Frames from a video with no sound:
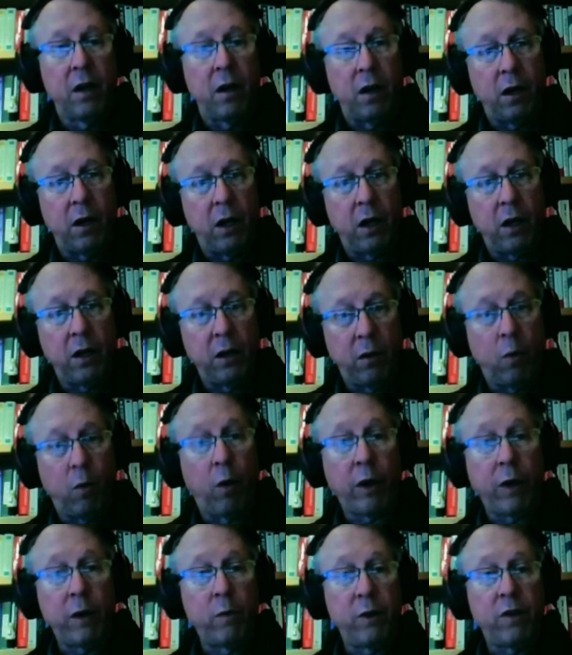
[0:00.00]
uh, you know,
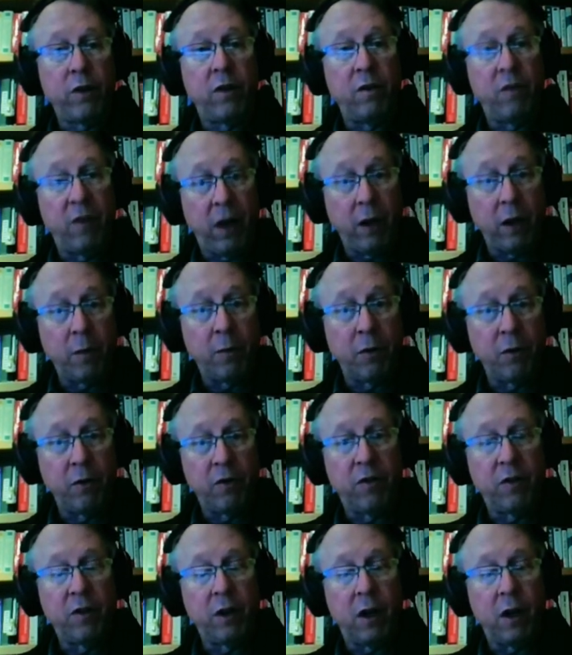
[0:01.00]
working with
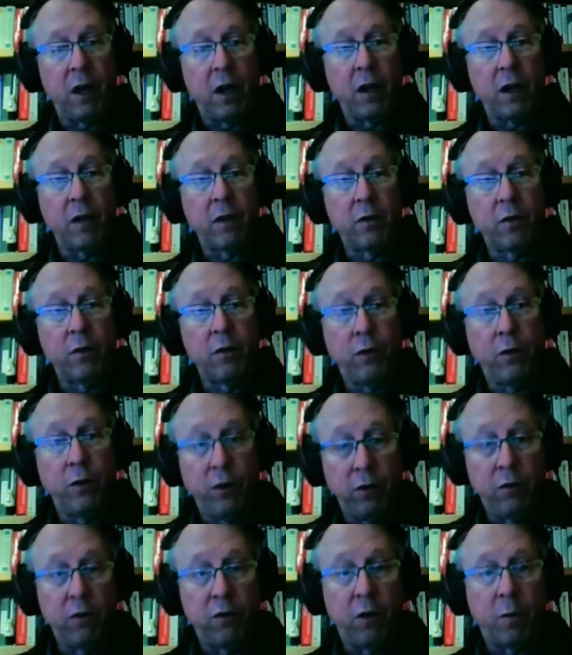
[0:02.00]
developers uh, who
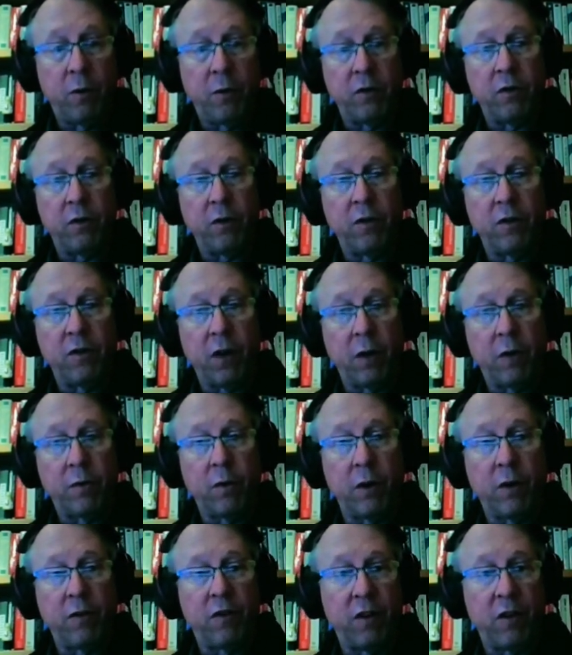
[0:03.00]
use open source
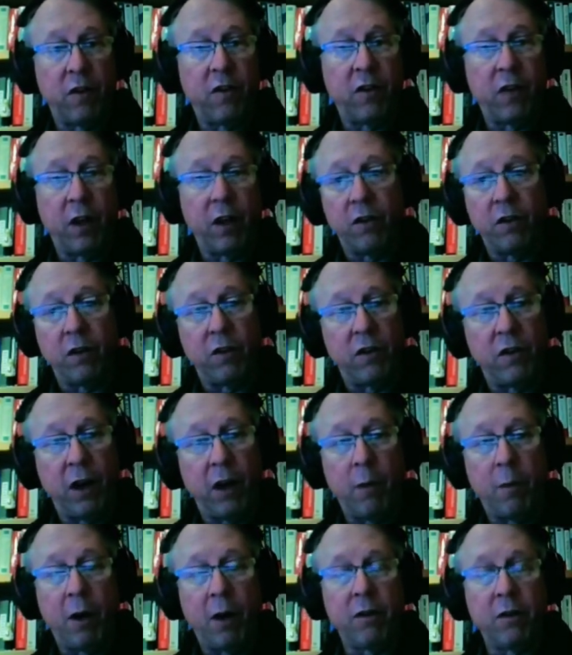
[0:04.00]
software since then. So it's now
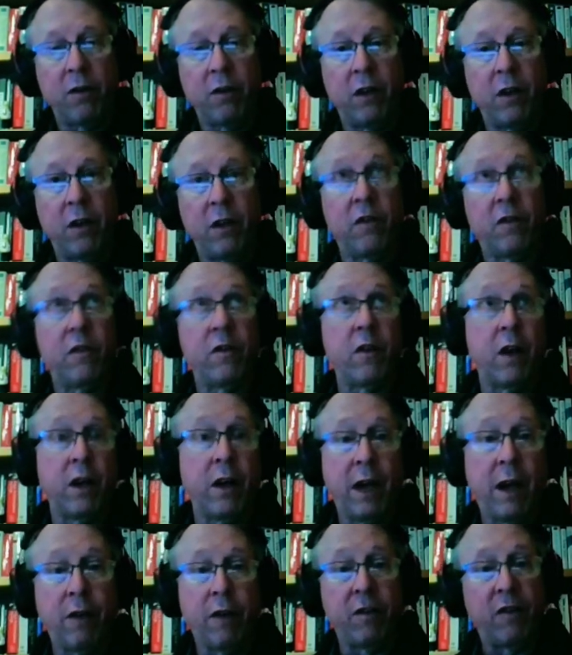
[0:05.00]
about it's uh,
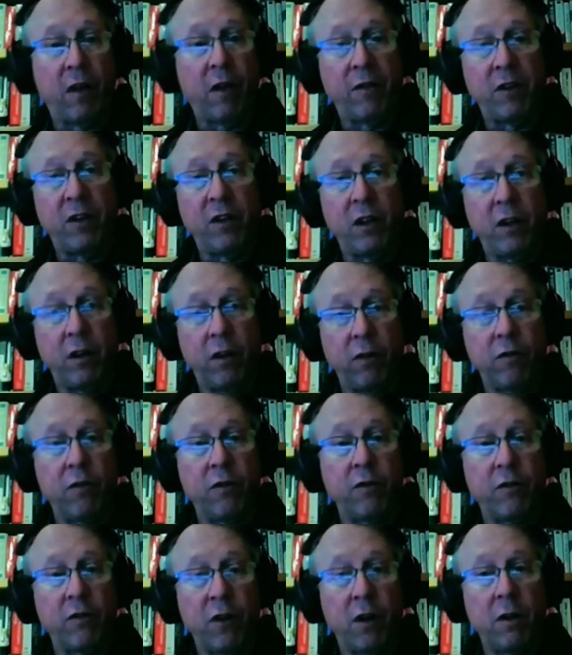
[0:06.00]
now 17 years or
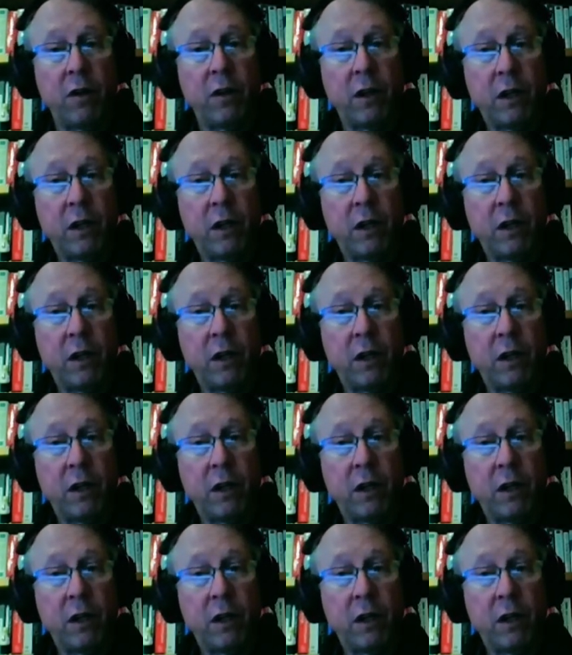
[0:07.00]
so.